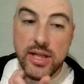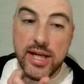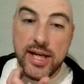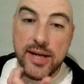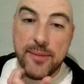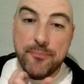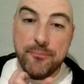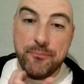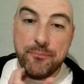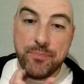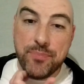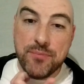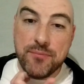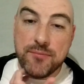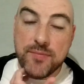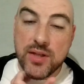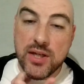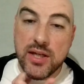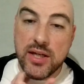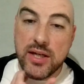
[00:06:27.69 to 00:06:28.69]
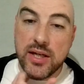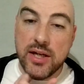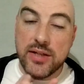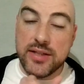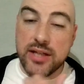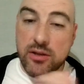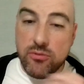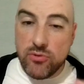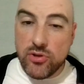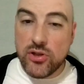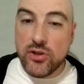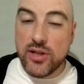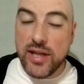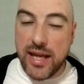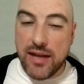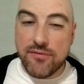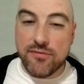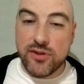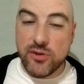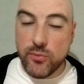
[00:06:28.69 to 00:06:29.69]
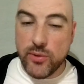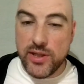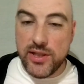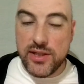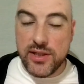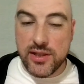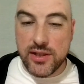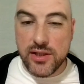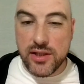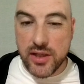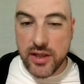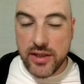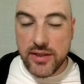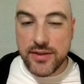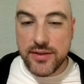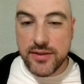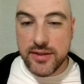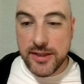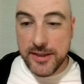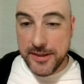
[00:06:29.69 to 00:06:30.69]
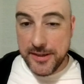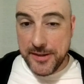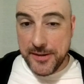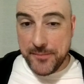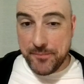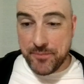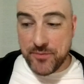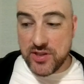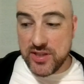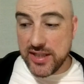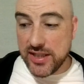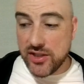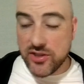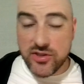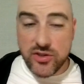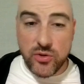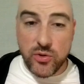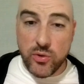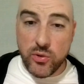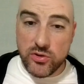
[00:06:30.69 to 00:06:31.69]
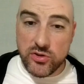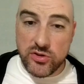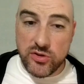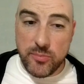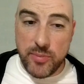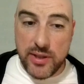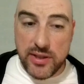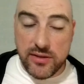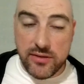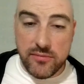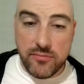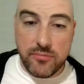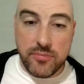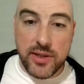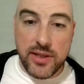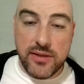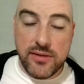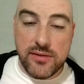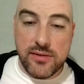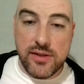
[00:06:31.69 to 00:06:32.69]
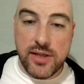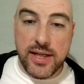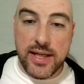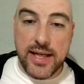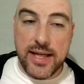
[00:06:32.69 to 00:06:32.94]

I don't look every week, and today, because the horses have been